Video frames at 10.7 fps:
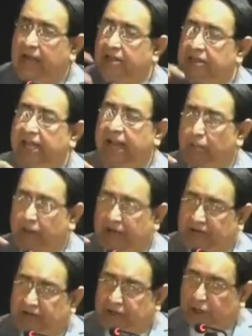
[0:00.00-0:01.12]
and they had
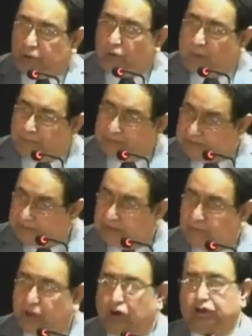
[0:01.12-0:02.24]
migrated to
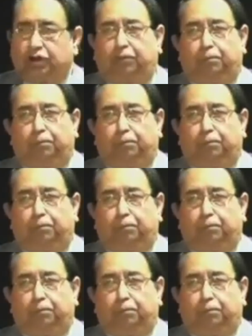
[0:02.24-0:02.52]
Amritsar because